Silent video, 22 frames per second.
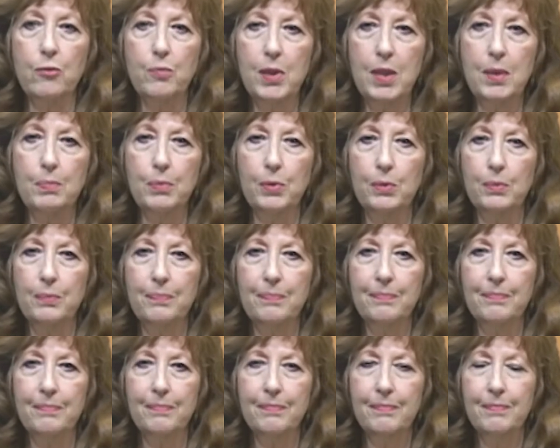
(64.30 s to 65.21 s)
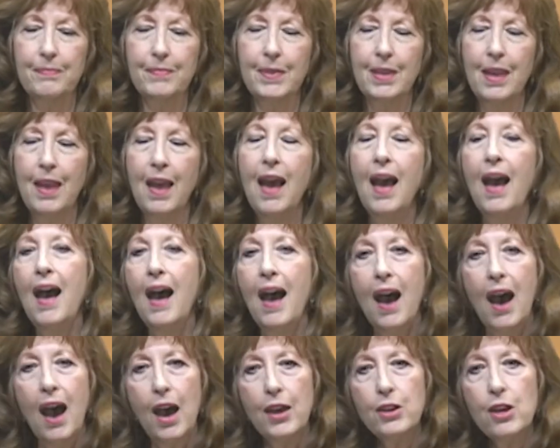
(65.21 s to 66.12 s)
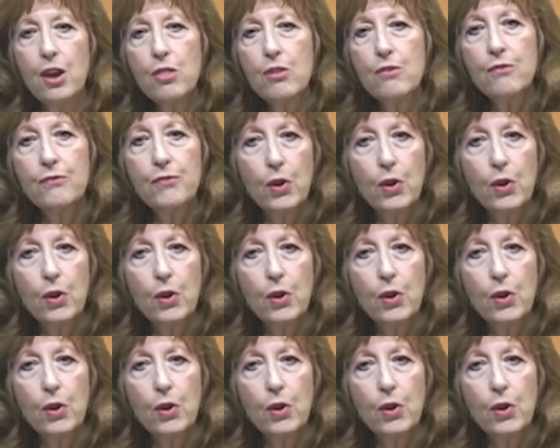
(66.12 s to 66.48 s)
of people. Another